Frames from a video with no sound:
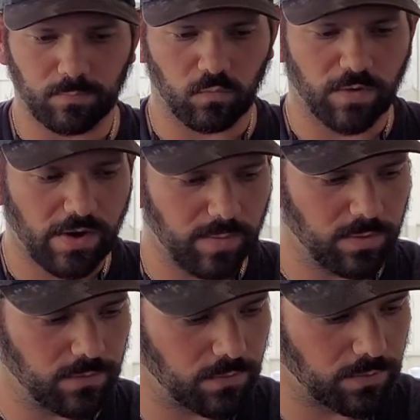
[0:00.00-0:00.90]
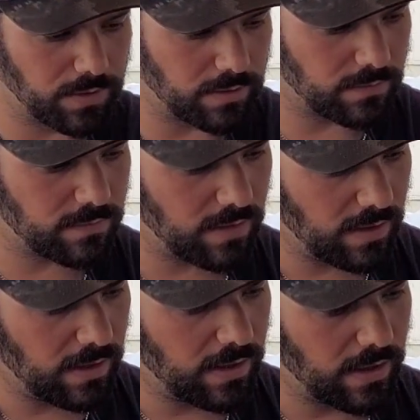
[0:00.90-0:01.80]
Very beautiful reels.
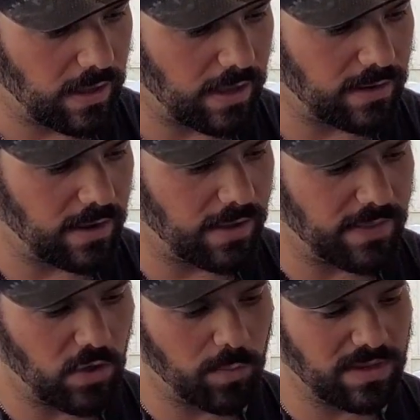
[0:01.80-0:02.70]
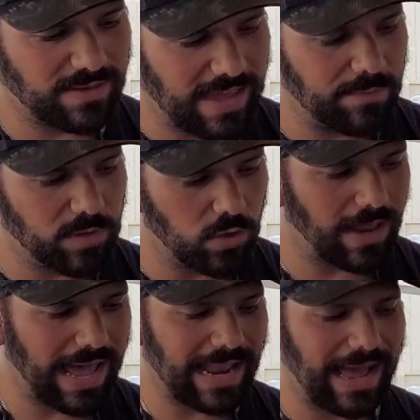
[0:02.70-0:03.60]
And they will be debuted
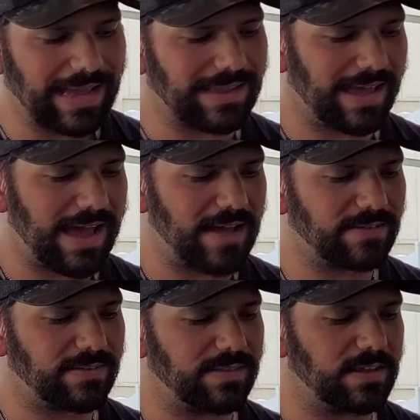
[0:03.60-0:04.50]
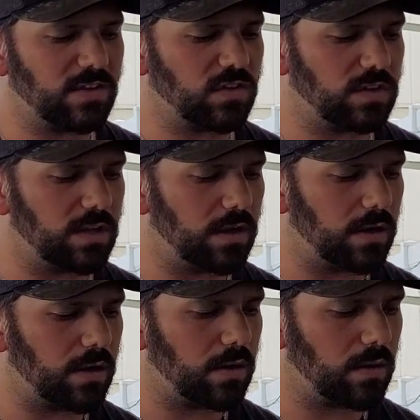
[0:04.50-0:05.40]
at ICAST this
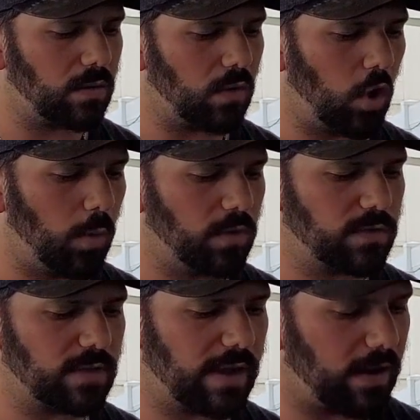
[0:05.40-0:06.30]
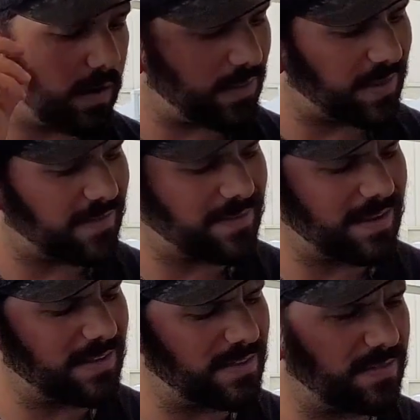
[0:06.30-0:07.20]
year. Almost there. I think it's
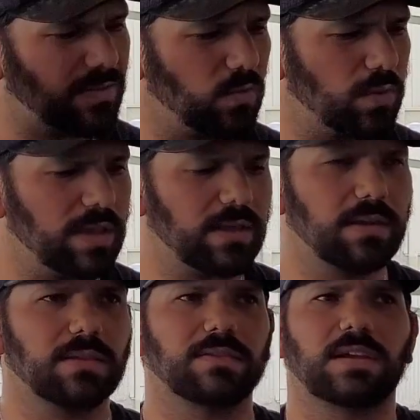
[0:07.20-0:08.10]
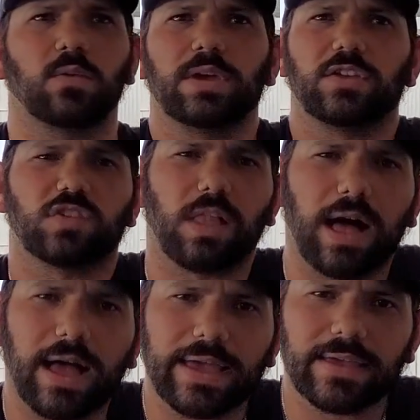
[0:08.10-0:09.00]
like the second week of
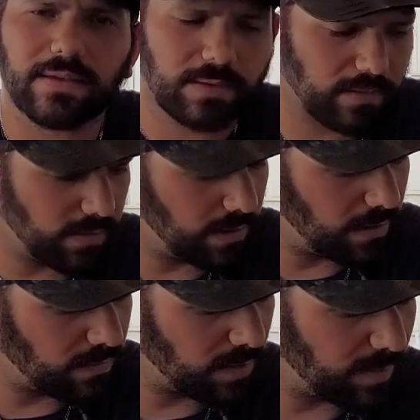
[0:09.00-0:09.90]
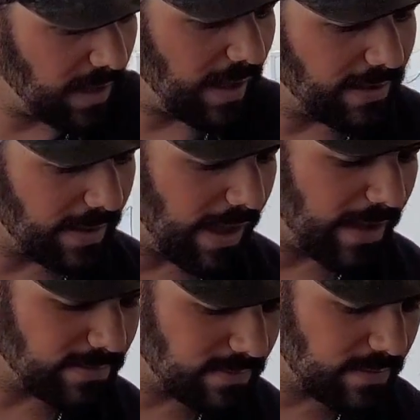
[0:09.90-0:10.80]
July. It's going to be
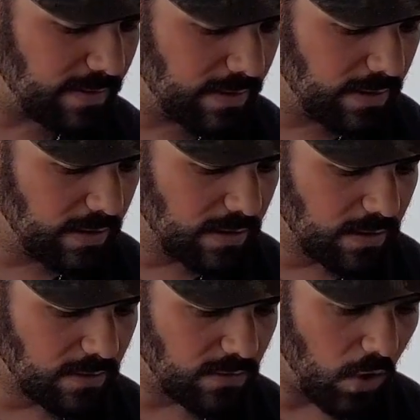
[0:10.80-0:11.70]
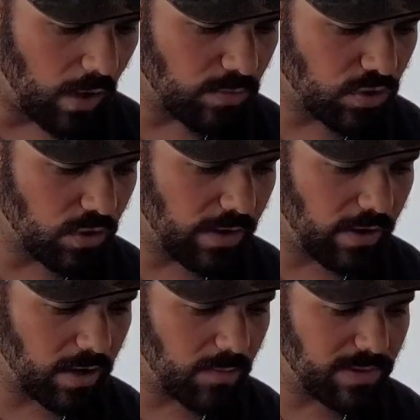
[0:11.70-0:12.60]
ICAST. So I'm sure there are
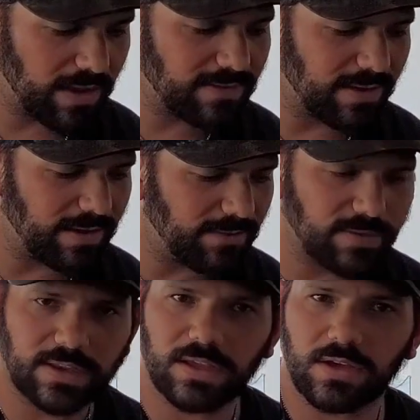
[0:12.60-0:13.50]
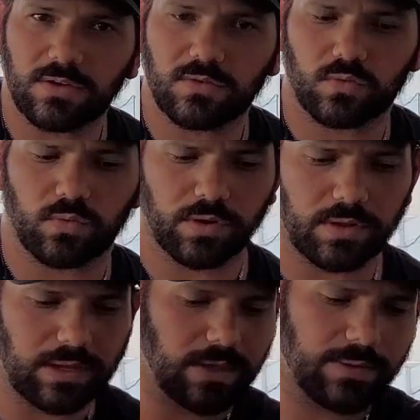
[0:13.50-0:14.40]
going to be a ton of videos
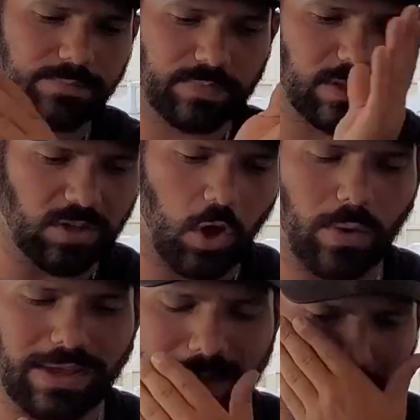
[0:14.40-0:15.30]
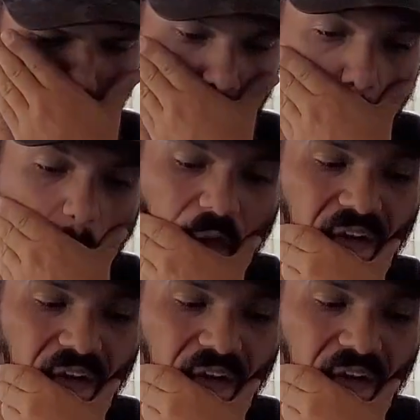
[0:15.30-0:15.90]
really going into